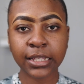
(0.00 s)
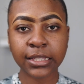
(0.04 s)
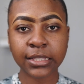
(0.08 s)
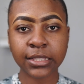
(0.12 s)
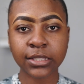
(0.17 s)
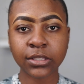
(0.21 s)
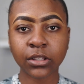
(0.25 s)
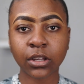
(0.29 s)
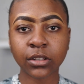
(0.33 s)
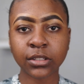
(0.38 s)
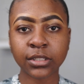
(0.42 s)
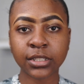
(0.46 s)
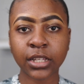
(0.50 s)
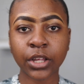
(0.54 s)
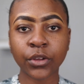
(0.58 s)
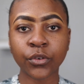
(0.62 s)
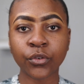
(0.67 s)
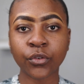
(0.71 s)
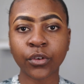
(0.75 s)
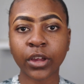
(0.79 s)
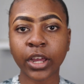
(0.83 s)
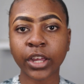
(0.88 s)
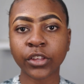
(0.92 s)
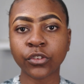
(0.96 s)
that's not
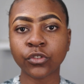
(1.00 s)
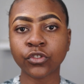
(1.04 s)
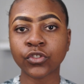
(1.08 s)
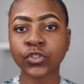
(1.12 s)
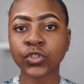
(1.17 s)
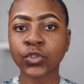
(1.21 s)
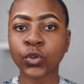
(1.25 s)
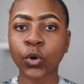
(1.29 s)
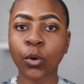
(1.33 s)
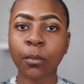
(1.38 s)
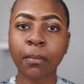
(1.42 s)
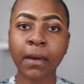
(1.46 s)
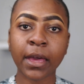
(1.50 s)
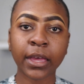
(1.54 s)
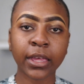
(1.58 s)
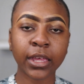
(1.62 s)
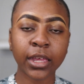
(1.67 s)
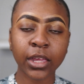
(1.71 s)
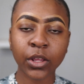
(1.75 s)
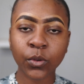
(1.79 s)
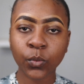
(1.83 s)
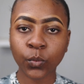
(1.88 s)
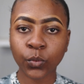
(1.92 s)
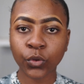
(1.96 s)
done right, you just go
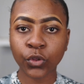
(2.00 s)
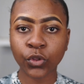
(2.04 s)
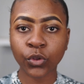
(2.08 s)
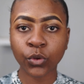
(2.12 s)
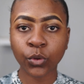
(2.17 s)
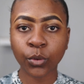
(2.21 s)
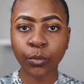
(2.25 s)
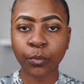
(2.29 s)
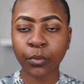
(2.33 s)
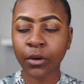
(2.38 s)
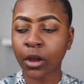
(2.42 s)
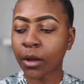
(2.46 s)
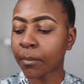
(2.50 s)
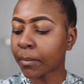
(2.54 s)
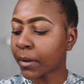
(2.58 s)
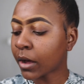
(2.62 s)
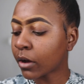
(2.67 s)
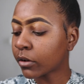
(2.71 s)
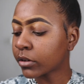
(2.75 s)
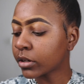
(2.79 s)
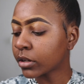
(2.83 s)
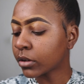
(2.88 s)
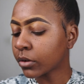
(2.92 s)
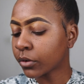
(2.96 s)
back in with your brow
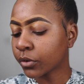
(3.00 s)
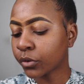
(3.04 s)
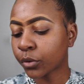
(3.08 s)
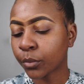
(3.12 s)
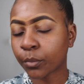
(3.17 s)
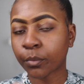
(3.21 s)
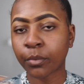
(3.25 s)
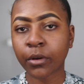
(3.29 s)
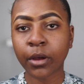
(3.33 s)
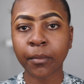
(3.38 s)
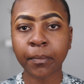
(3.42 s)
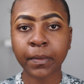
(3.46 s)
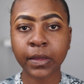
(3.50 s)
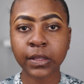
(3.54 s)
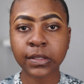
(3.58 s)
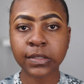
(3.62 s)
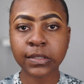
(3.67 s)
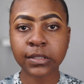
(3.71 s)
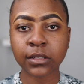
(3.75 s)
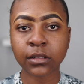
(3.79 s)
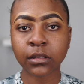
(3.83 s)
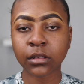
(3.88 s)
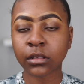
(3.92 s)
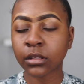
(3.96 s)
powder or your brow
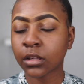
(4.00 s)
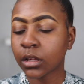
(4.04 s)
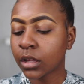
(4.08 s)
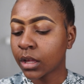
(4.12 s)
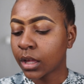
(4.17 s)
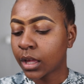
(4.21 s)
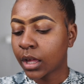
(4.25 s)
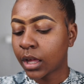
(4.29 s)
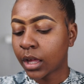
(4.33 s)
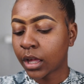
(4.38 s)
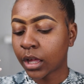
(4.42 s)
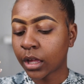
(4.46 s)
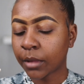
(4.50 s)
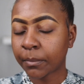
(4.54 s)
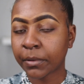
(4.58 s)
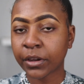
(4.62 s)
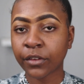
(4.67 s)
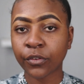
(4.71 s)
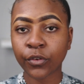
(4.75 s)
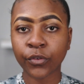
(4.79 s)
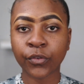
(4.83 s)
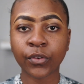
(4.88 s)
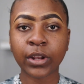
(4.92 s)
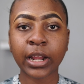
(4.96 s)
pencil.
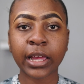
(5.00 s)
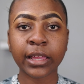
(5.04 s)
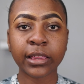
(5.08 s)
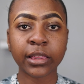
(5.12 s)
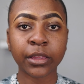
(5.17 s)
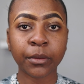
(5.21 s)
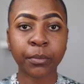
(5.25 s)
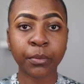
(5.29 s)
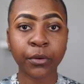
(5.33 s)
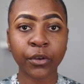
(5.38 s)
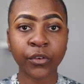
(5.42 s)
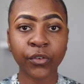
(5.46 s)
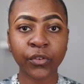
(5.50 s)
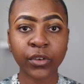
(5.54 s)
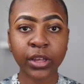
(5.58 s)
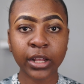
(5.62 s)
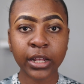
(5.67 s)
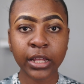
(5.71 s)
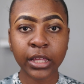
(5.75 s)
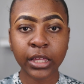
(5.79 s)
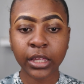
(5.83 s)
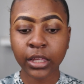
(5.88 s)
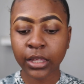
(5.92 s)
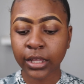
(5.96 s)
But if you feel like they're
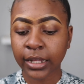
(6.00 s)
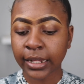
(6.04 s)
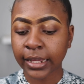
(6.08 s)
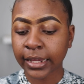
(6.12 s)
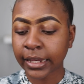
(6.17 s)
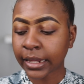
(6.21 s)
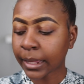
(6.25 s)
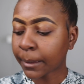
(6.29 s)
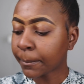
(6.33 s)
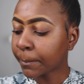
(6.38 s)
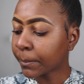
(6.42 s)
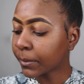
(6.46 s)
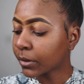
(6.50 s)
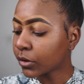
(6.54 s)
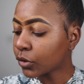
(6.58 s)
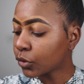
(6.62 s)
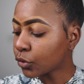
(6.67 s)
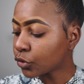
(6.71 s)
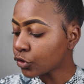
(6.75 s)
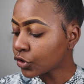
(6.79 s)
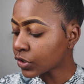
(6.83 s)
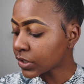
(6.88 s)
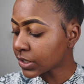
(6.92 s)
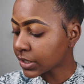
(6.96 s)
perfectly cleaned up,
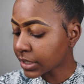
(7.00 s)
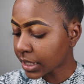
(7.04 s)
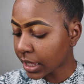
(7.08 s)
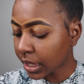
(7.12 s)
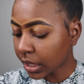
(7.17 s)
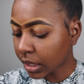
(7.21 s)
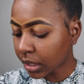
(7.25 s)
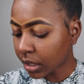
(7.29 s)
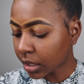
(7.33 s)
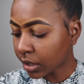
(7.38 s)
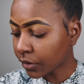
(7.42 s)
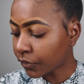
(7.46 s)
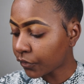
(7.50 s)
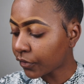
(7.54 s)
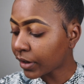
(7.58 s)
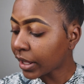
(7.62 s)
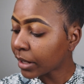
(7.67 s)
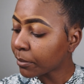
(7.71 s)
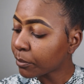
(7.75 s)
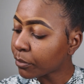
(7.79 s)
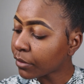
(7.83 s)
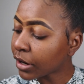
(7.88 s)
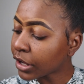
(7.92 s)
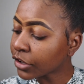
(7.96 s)
you just take a
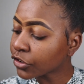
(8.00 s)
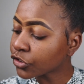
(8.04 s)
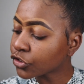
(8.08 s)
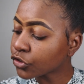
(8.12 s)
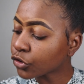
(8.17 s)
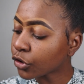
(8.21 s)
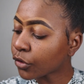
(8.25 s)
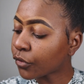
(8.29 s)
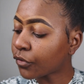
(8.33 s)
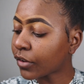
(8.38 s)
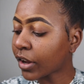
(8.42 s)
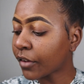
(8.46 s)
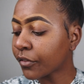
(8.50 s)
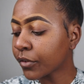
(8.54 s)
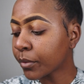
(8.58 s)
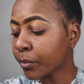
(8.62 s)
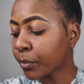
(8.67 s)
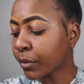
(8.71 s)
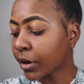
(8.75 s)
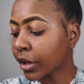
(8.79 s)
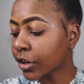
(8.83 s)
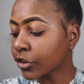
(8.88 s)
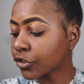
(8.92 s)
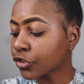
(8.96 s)
flat brush or fluffy
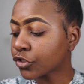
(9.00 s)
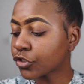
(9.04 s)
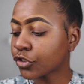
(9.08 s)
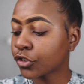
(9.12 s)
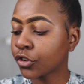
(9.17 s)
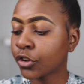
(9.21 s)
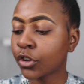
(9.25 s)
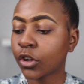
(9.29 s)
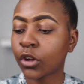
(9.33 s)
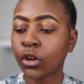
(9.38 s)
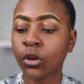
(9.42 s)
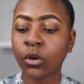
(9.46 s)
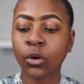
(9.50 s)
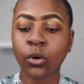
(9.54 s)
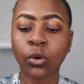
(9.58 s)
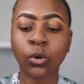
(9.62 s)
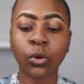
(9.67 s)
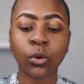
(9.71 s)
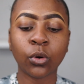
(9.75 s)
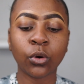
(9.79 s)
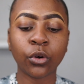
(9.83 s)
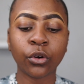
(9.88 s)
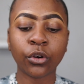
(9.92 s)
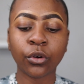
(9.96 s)
brush,
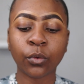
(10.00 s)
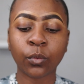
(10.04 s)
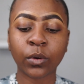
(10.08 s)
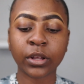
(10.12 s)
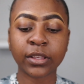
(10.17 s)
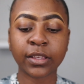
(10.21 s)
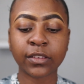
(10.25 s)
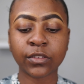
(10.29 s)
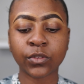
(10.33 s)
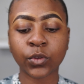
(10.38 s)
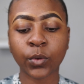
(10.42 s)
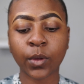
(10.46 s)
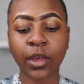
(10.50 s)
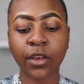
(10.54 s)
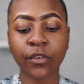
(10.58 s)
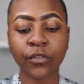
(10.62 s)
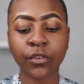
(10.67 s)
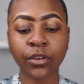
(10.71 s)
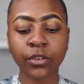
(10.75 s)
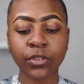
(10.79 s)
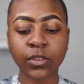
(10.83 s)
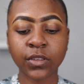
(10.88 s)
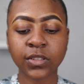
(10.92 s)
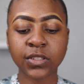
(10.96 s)
or
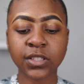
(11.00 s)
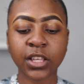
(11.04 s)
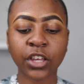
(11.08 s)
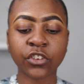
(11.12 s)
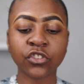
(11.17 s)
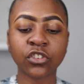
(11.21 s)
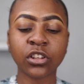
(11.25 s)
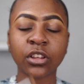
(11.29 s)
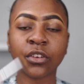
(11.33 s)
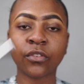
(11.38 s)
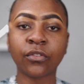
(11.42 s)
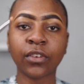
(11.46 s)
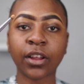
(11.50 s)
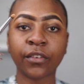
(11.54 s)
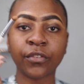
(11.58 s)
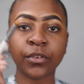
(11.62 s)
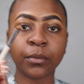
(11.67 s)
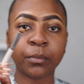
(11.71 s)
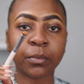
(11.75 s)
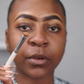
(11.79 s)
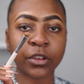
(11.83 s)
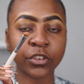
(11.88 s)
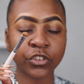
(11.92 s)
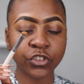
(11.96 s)
whatsoever. This is actually a
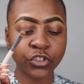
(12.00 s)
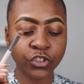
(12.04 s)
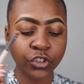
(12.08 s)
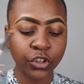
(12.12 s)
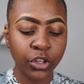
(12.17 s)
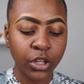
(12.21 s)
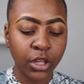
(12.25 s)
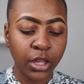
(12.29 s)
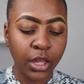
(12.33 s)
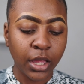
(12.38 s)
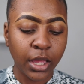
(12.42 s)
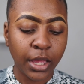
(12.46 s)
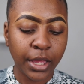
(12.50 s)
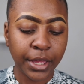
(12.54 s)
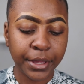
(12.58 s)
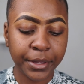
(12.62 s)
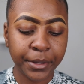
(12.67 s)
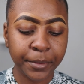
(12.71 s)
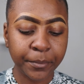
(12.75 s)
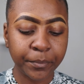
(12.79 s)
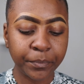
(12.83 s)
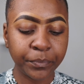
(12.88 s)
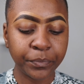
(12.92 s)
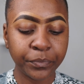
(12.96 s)
fluffy brush
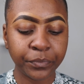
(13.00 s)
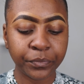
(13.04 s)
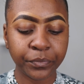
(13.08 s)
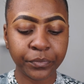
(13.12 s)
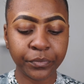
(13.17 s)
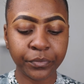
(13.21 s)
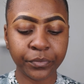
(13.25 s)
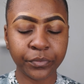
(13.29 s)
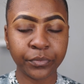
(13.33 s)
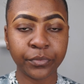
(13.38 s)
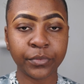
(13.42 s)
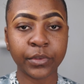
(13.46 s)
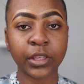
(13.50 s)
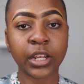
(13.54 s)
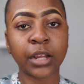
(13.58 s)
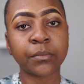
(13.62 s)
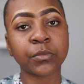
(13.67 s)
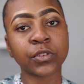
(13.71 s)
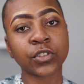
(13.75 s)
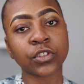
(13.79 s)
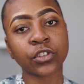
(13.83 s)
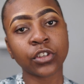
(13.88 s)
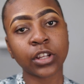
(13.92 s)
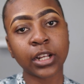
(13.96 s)
that
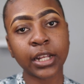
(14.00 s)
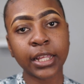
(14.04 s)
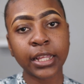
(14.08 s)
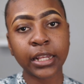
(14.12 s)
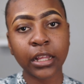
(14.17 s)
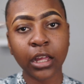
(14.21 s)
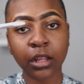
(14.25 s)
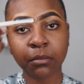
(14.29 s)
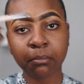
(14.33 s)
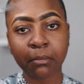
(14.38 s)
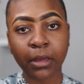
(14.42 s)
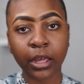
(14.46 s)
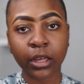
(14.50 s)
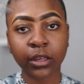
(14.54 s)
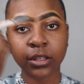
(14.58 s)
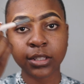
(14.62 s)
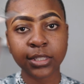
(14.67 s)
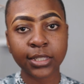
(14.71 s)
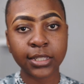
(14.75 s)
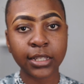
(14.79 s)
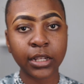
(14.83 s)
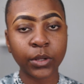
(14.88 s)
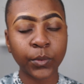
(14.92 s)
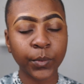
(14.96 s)
I'm just going to clean out my
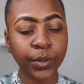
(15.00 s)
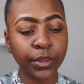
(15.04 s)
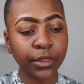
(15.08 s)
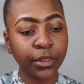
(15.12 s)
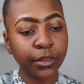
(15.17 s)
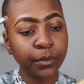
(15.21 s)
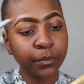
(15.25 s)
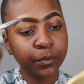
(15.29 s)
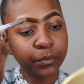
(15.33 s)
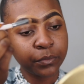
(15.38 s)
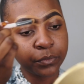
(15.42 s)
concealer with.